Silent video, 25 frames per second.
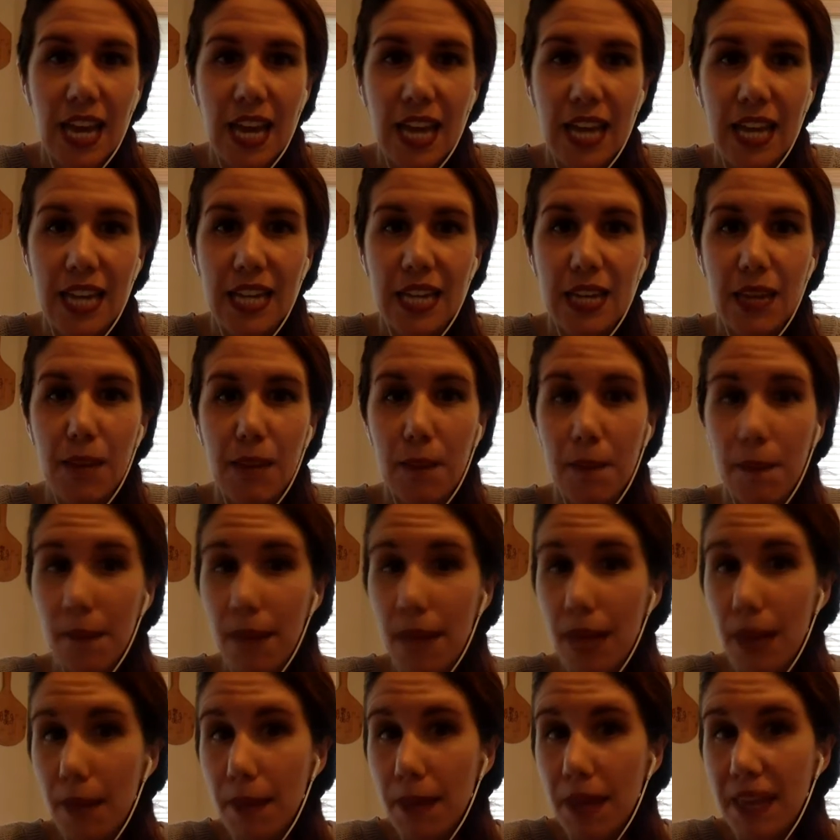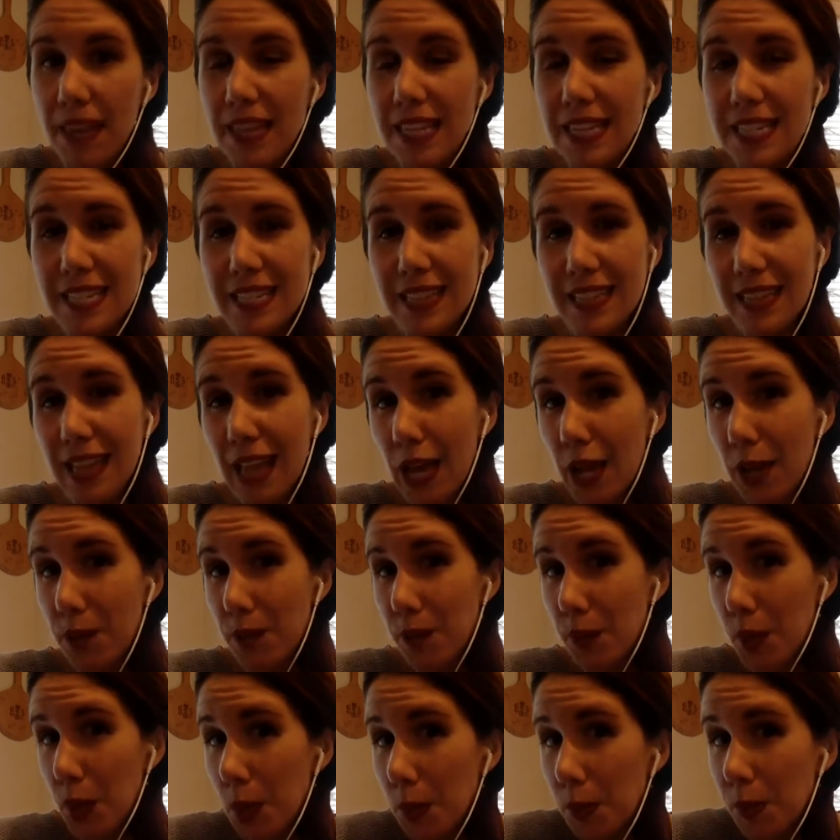And maybe they didn't lie
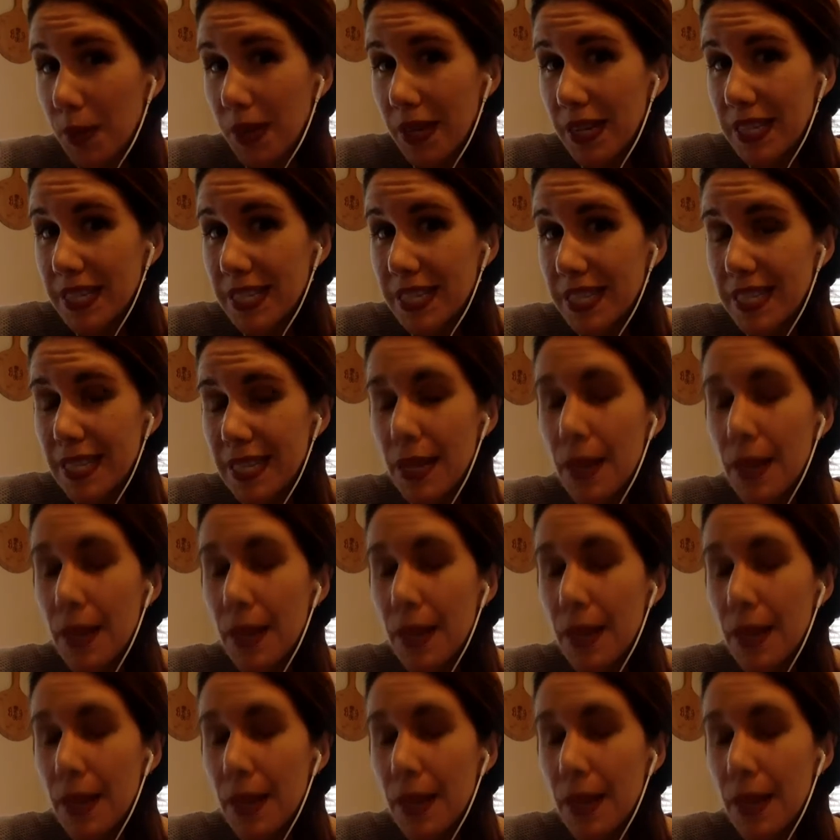on purpose,